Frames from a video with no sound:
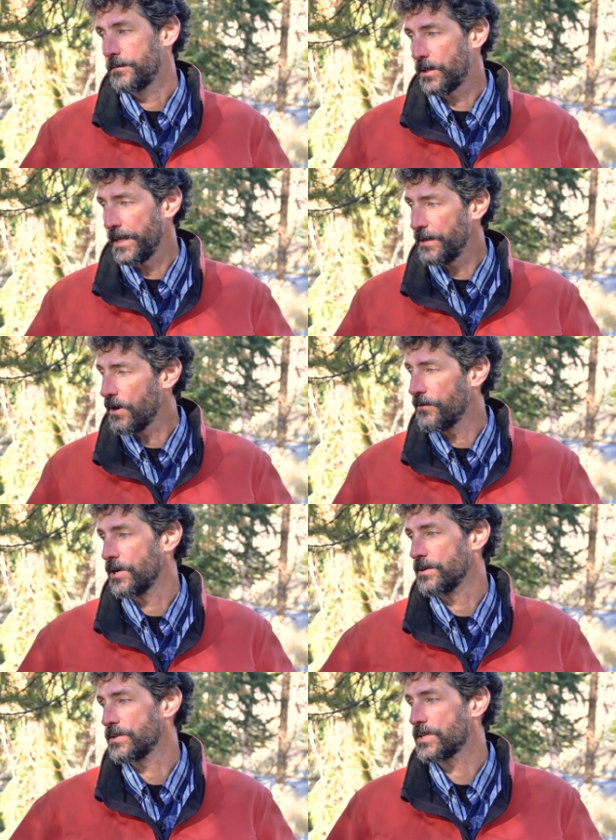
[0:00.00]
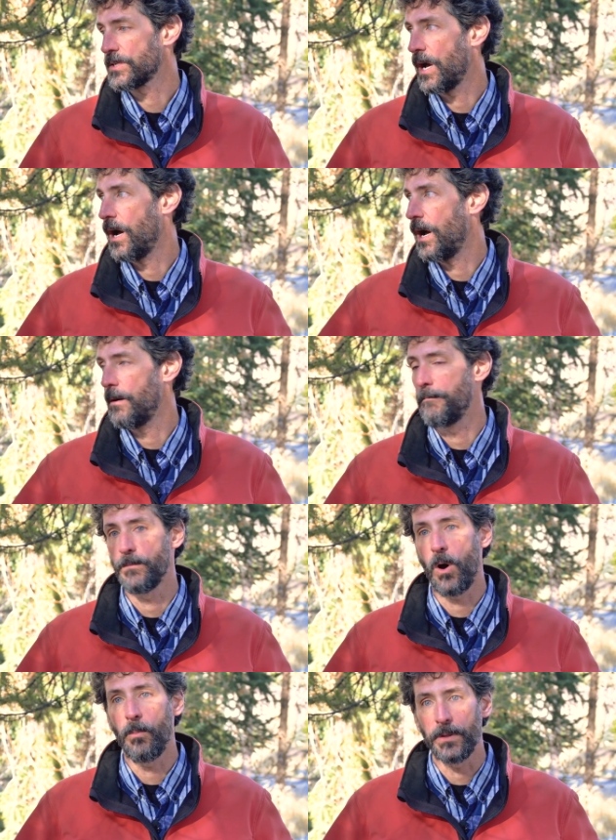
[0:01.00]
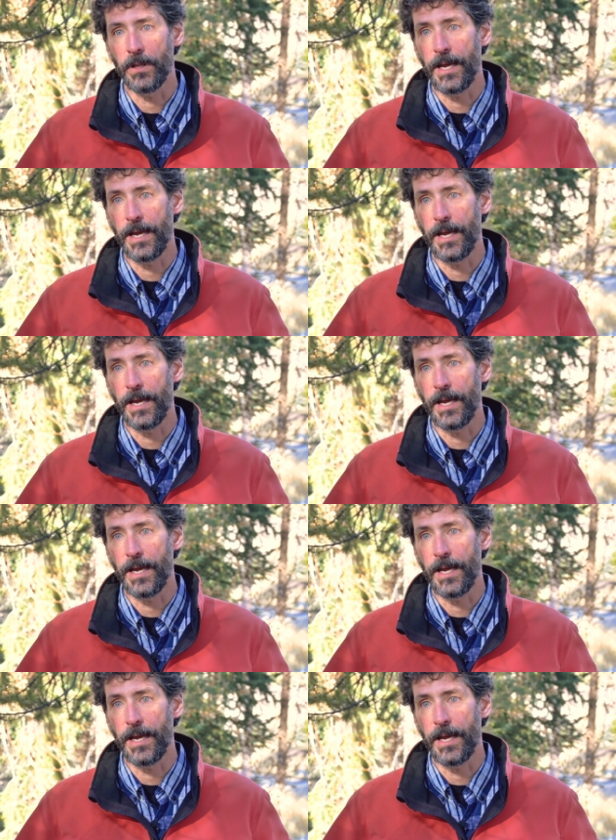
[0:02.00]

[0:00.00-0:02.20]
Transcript: clean rivers, open